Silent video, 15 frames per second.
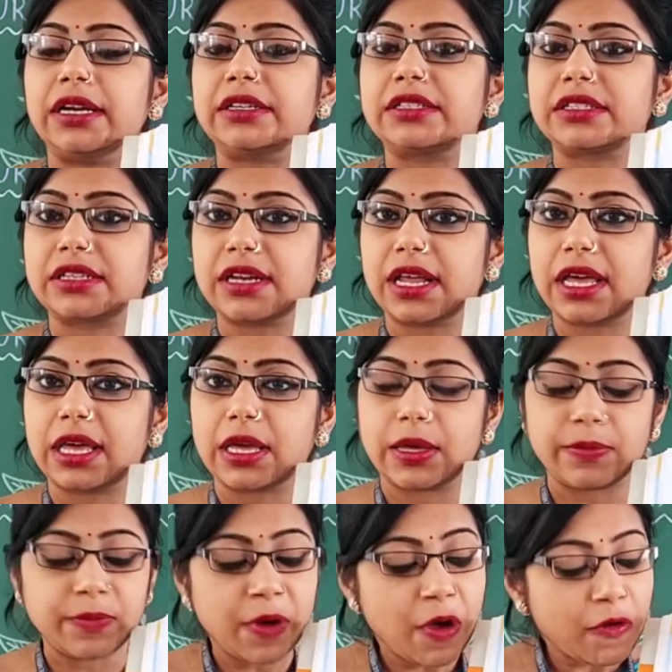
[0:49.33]
its
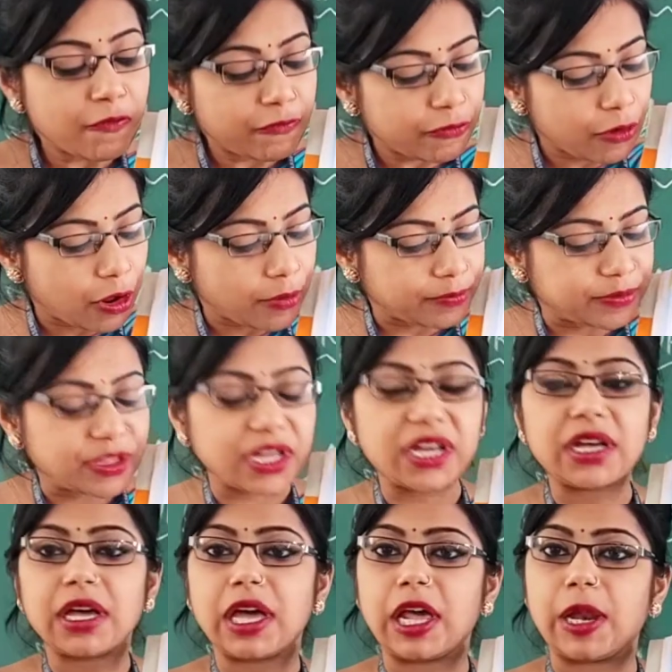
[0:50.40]
name from
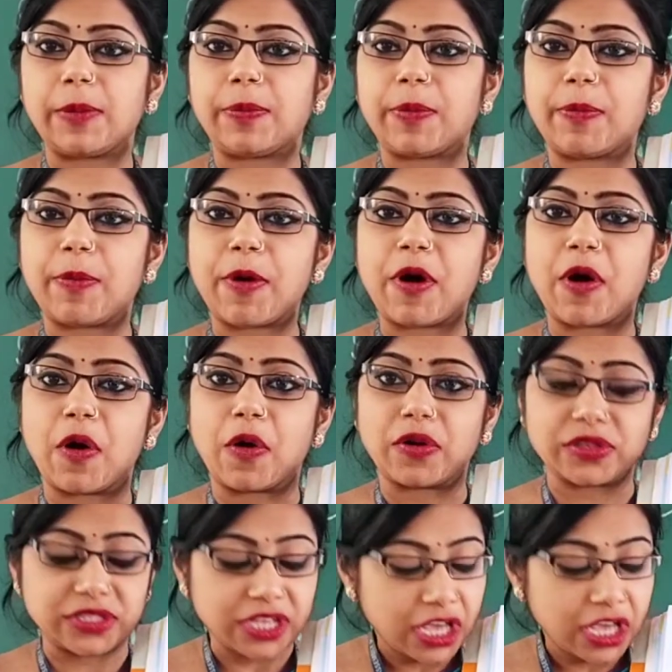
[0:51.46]
the help box.